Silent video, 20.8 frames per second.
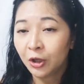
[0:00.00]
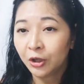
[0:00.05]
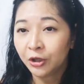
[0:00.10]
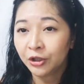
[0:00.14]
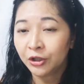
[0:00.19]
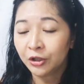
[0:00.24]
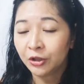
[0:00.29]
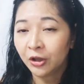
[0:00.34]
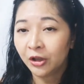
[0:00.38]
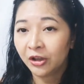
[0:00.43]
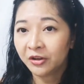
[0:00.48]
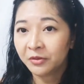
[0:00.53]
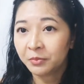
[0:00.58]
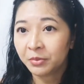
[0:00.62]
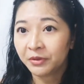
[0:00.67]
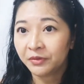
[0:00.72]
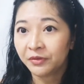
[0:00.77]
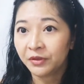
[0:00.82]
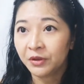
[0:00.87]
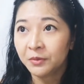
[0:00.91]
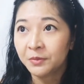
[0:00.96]
in a lot of
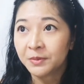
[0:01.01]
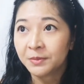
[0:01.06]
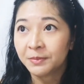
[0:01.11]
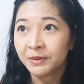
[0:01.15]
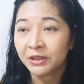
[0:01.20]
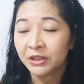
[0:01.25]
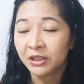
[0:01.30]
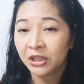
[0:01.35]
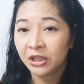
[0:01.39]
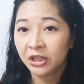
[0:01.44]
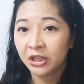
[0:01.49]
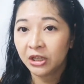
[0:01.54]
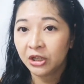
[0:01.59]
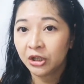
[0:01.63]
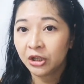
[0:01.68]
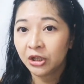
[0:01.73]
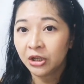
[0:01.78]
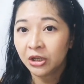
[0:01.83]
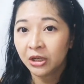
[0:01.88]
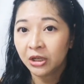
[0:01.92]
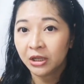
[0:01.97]
perfumes, but
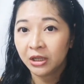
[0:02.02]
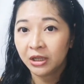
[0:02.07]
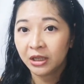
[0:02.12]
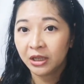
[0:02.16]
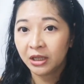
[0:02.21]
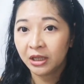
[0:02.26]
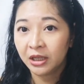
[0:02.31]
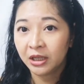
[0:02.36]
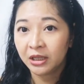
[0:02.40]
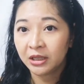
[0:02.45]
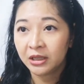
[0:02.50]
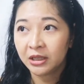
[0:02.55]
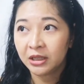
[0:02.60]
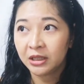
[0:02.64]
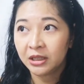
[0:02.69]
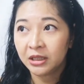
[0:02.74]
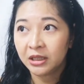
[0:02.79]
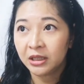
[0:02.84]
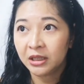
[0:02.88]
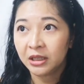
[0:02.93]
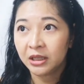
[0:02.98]
here it
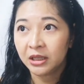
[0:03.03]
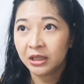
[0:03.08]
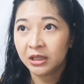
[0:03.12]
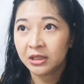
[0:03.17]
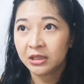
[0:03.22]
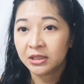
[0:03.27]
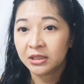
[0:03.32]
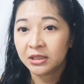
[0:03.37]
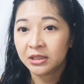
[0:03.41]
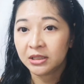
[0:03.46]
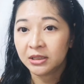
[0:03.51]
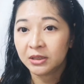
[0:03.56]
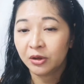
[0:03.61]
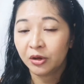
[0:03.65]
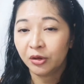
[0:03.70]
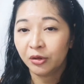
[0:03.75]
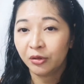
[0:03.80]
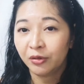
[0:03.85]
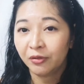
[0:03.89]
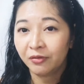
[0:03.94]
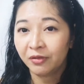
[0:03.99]
is
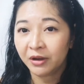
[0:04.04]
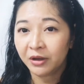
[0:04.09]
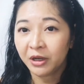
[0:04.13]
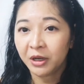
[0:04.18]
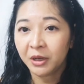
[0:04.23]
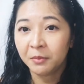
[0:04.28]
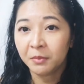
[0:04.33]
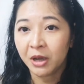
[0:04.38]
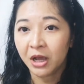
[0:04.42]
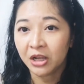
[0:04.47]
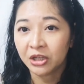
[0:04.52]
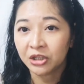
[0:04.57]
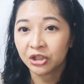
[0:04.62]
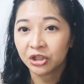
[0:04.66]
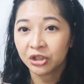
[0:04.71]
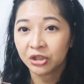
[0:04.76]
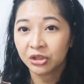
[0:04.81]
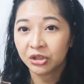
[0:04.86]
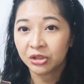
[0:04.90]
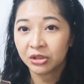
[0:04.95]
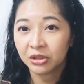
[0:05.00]
very
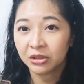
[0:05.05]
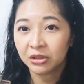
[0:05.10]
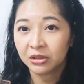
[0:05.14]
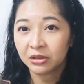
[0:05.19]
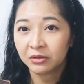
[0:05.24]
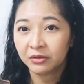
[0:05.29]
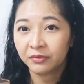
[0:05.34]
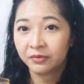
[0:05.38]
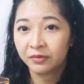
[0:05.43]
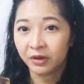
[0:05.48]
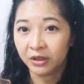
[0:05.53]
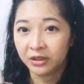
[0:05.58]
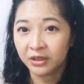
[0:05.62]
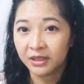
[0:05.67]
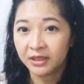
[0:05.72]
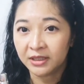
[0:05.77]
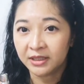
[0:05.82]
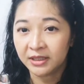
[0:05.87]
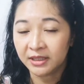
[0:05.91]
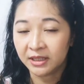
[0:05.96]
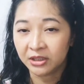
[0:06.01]
much front
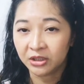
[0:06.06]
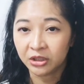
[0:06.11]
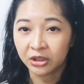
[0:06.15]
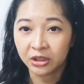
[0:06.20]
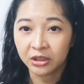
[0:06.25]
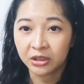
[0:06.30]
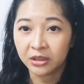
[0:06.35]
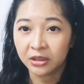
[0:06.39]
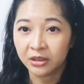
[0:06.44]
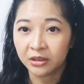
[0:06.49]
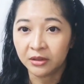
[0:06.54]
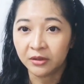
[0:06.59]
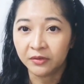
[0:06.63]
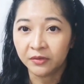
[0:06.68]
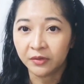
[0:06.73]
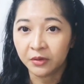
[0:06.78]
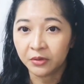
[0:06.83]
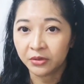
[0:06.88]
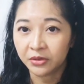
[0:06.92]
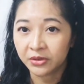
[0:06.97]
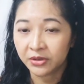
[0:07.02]
and center and the
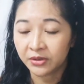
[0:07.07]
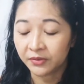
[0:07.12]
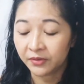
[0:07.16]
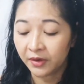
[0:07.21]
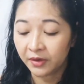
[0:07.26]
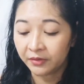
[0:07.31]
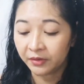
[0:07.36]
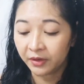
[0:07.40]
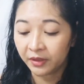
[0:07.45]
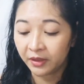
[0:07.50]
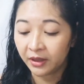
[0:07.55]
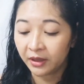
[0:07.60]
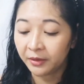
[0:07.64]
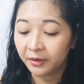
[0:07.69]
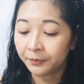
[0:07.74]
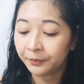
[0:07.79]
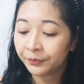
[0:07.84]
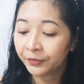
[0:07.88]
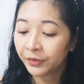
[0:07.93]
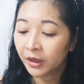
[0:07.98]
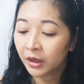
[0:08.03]
focus of
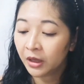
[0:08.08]
everything.